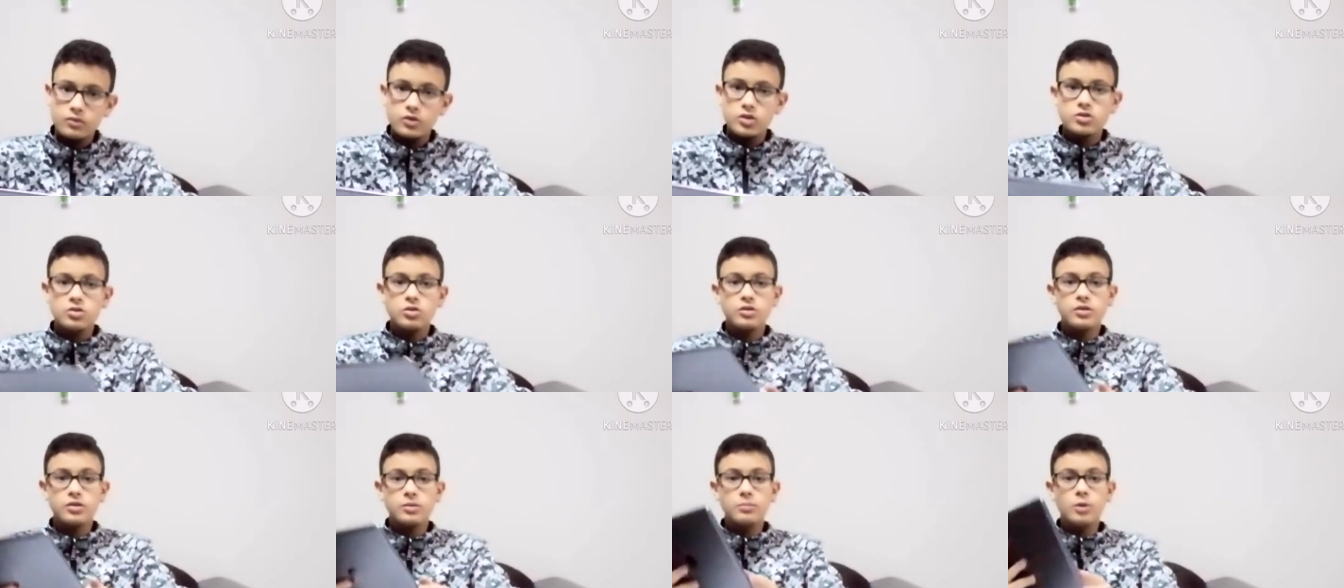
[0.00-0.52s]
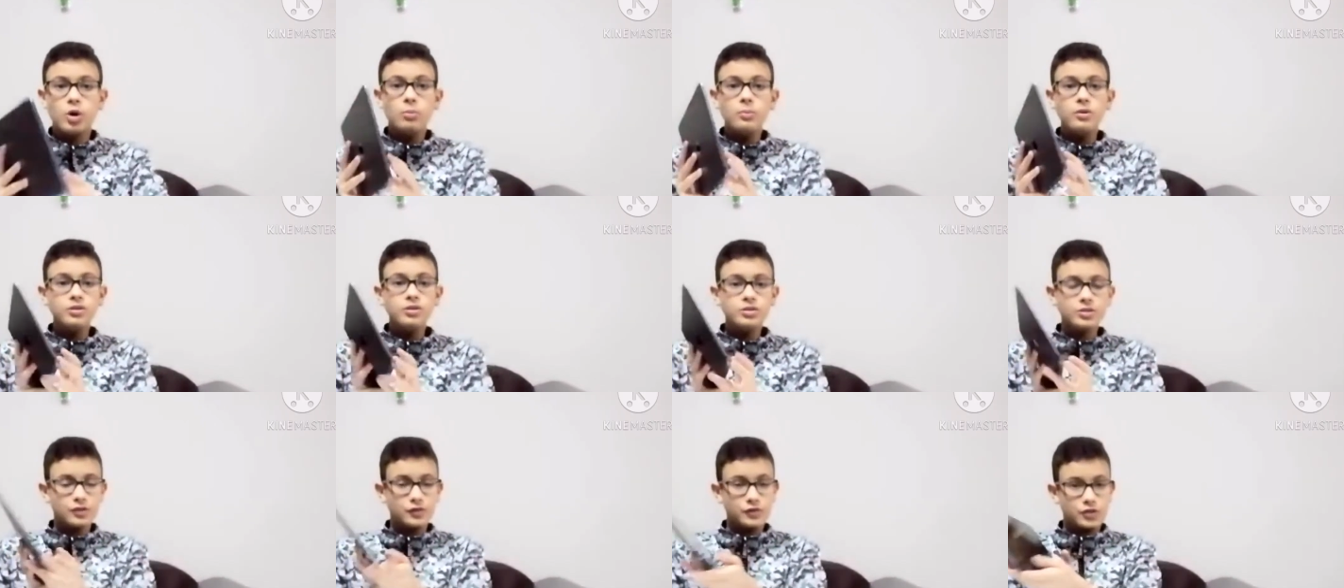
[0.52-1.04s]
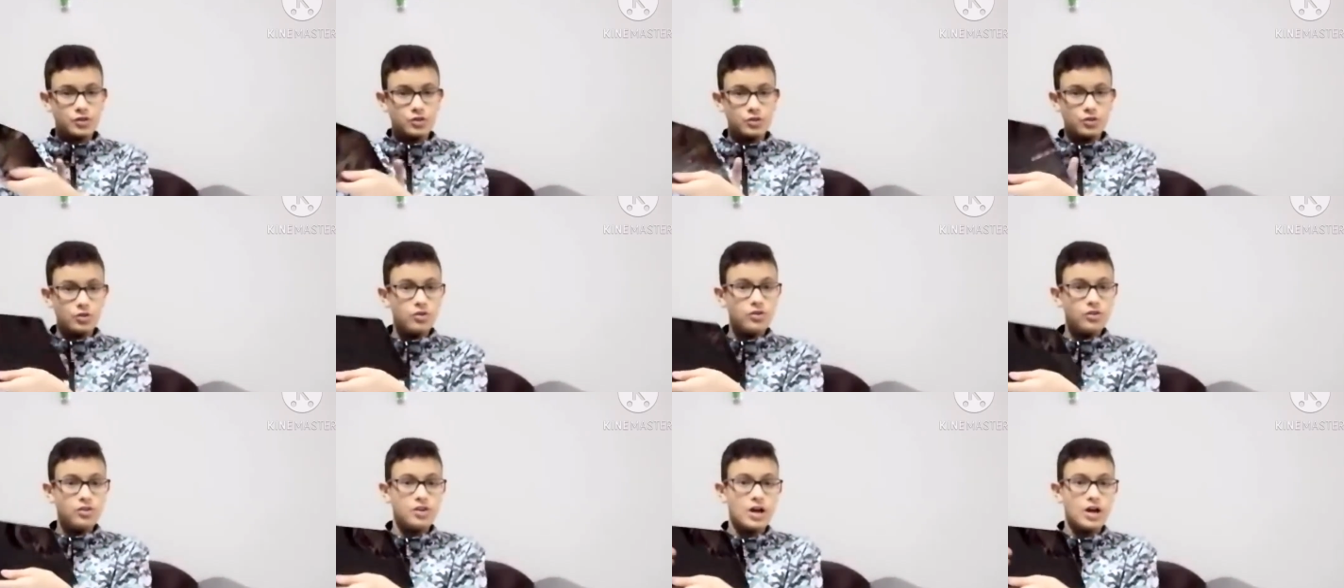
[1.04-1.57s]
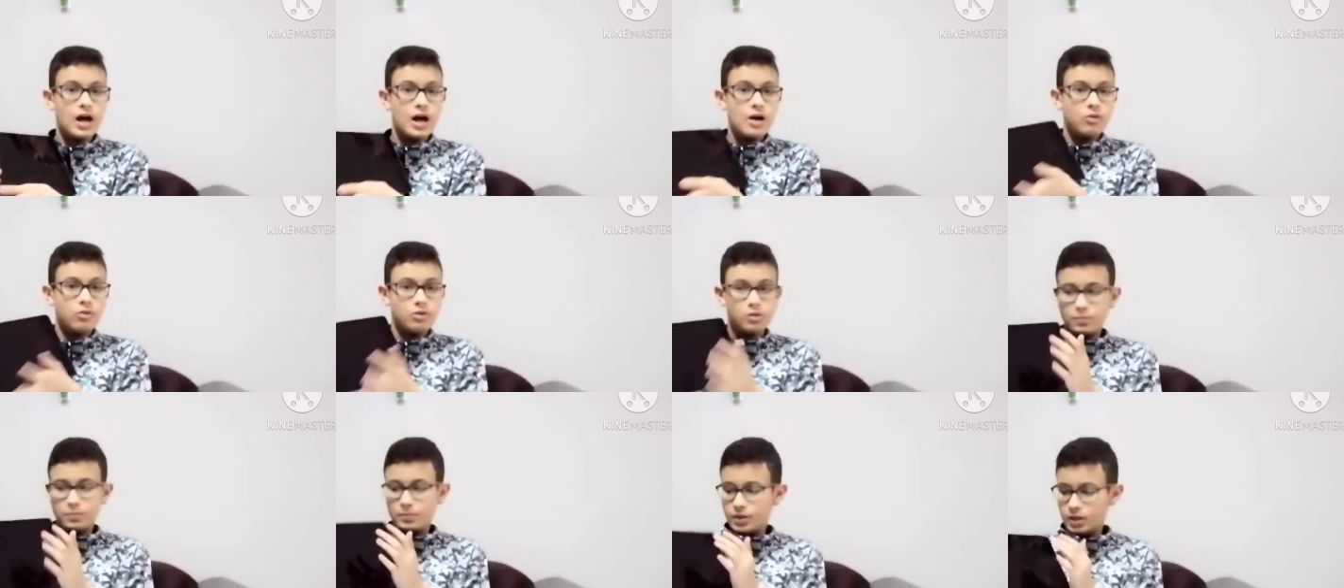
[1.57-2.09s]
So the moment of truth, I
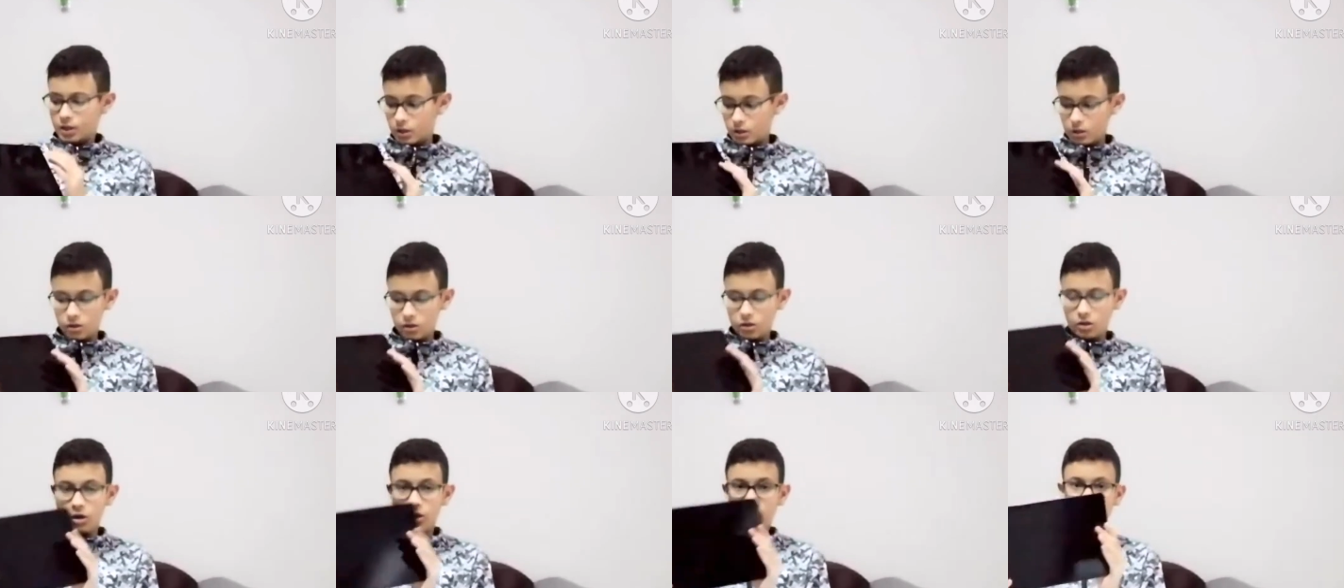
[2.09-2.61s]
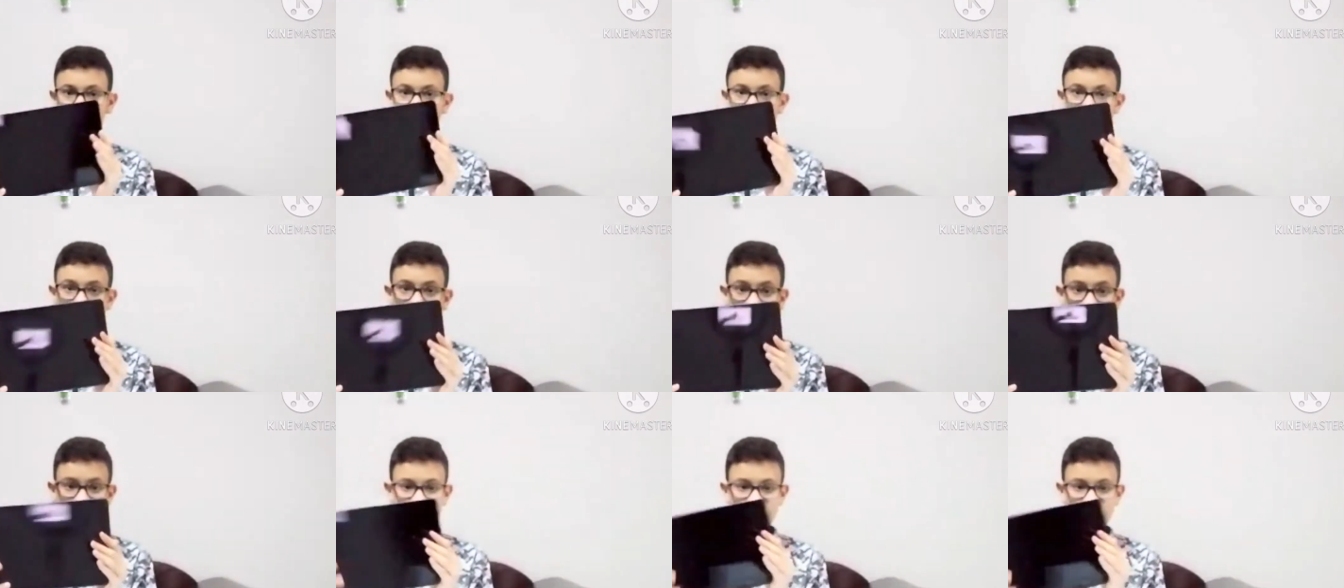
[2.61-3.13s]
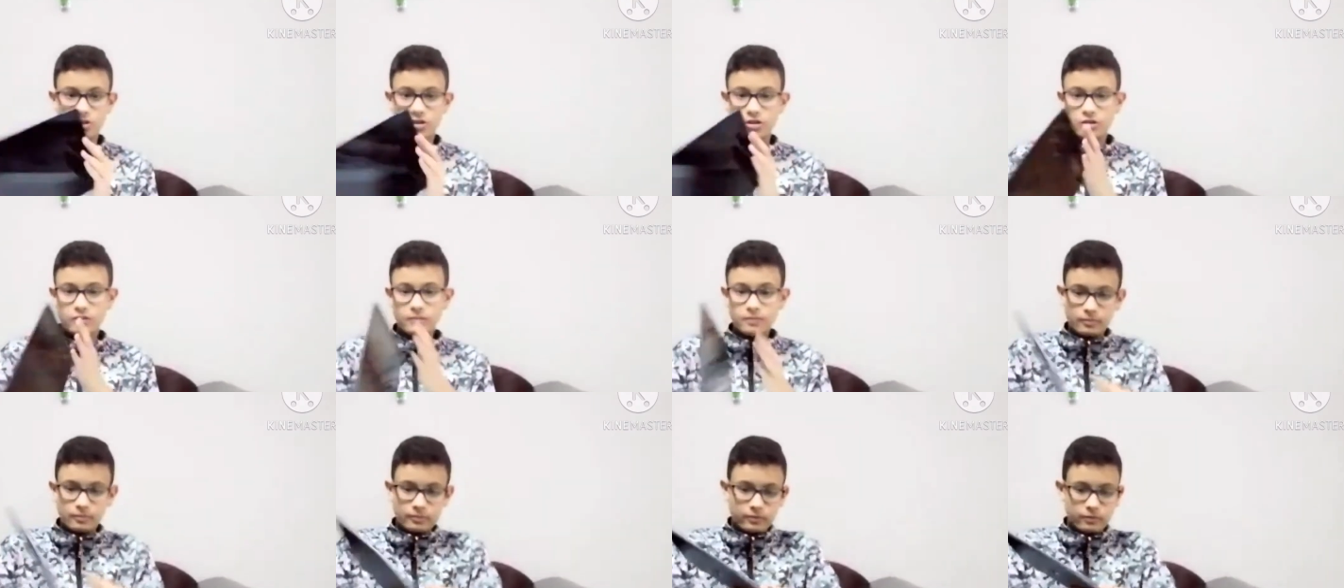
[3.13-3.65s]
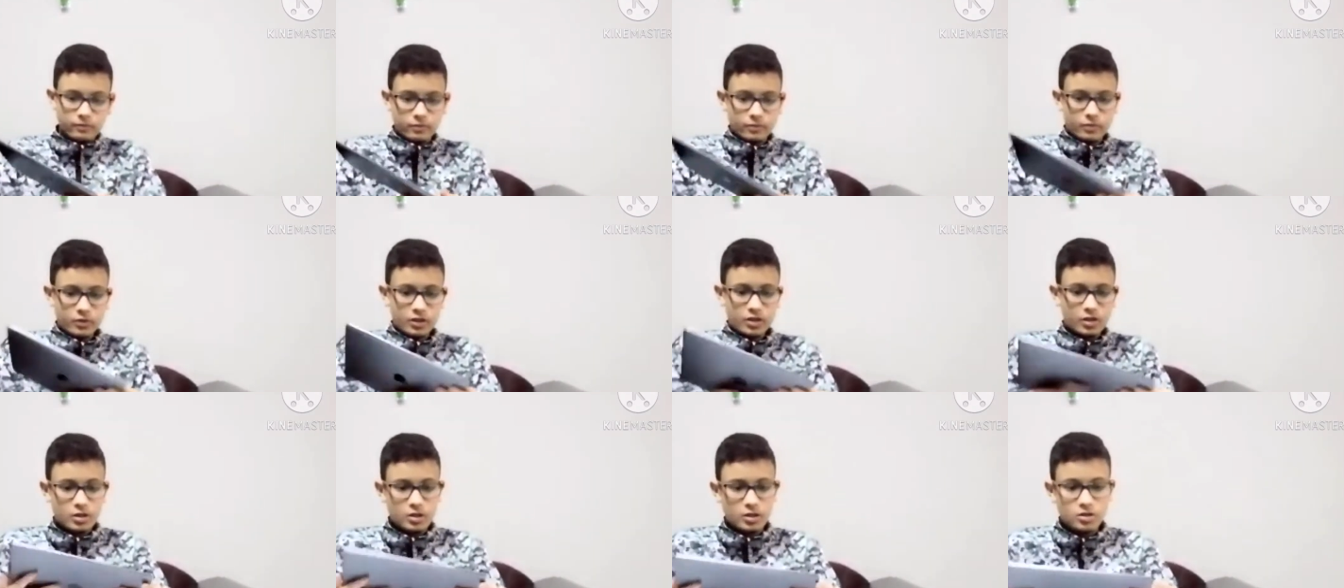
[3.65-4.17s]
will be switching this on.
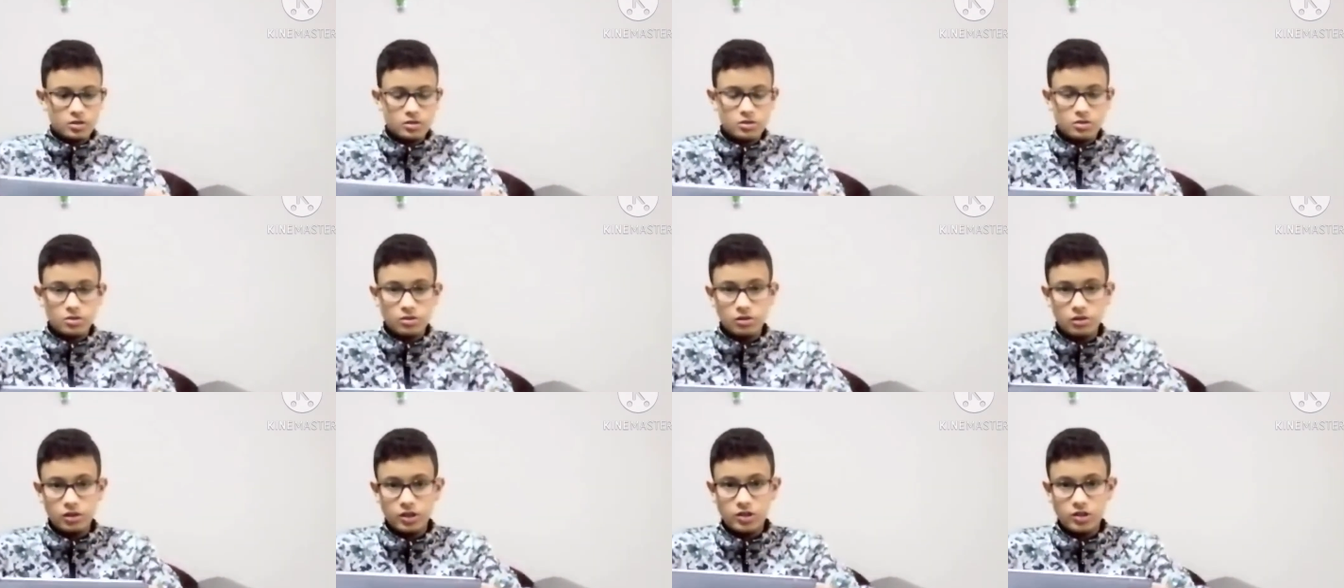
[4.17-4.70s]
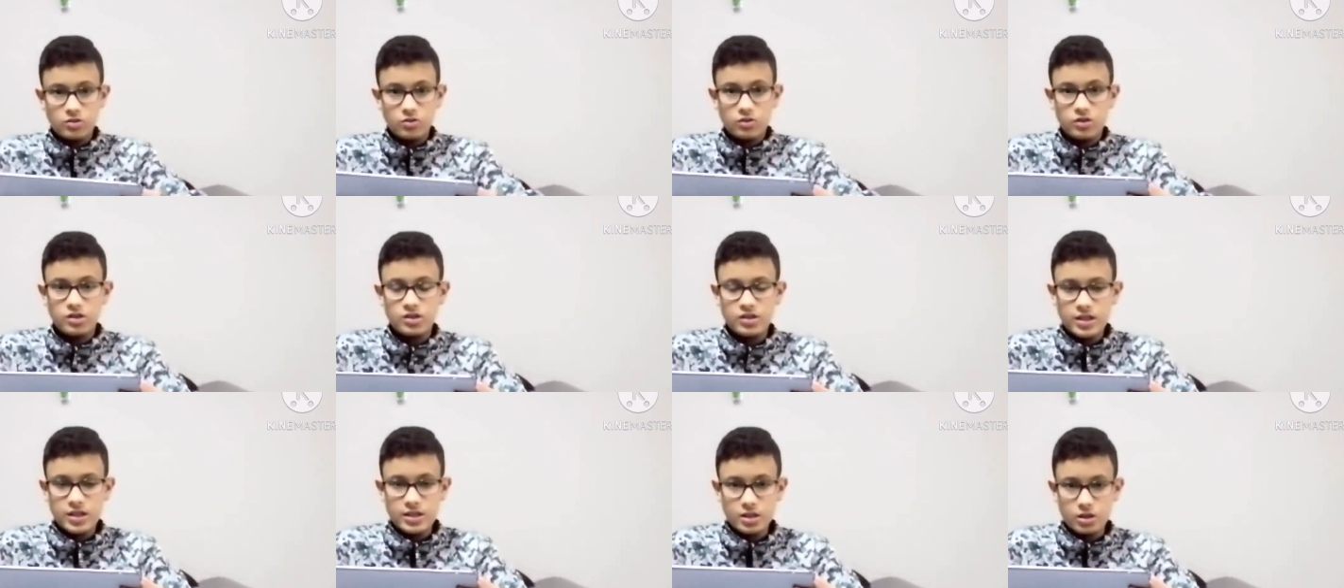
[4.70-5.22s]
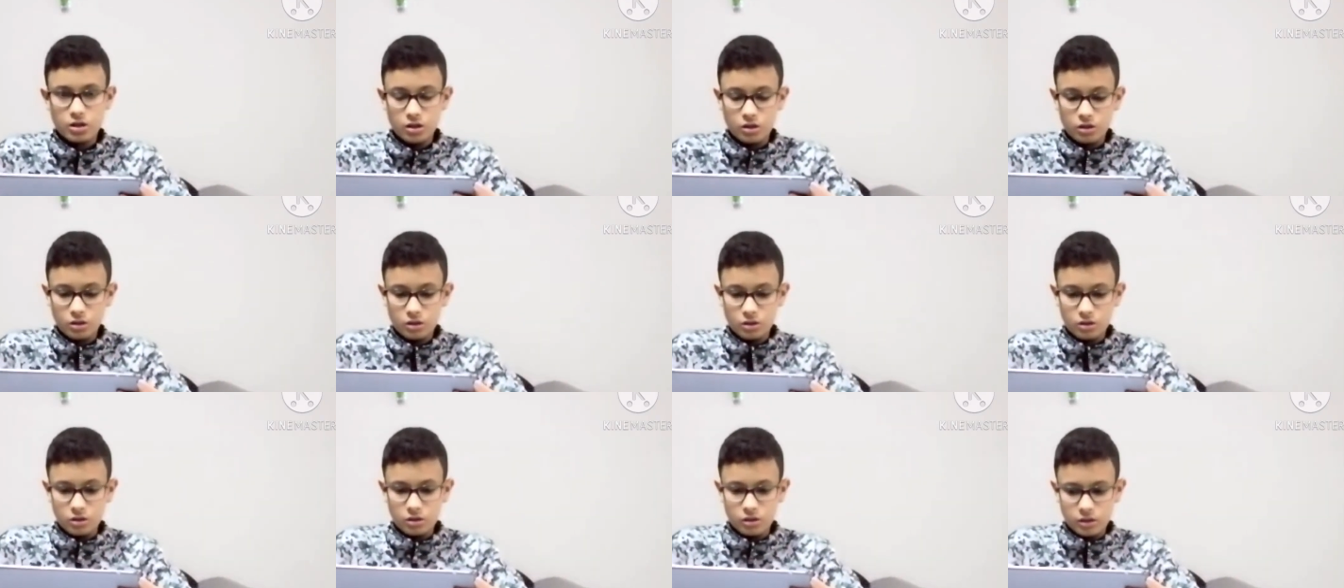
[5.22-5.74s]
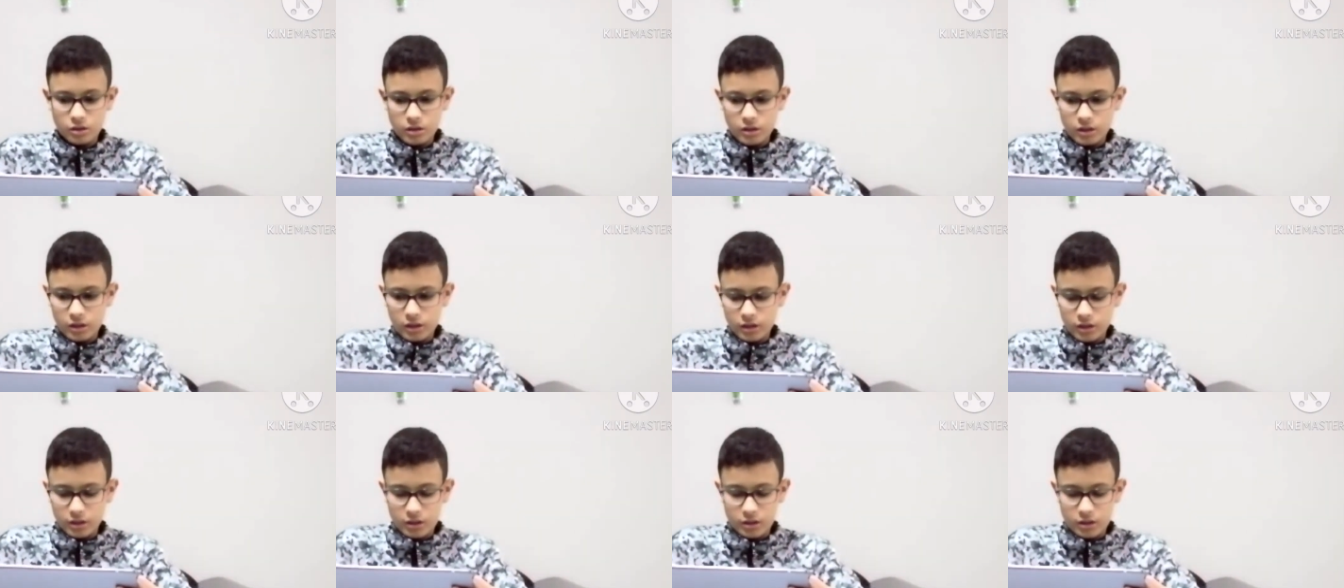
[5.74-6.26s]
So let's switch this on,
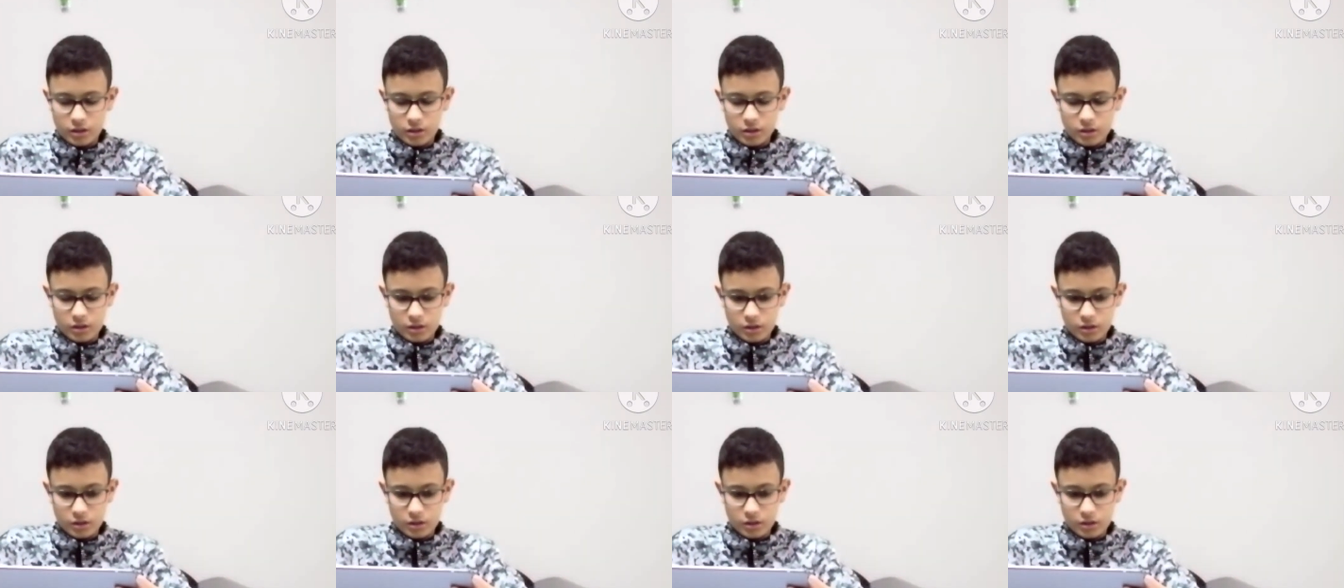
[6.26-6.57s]
and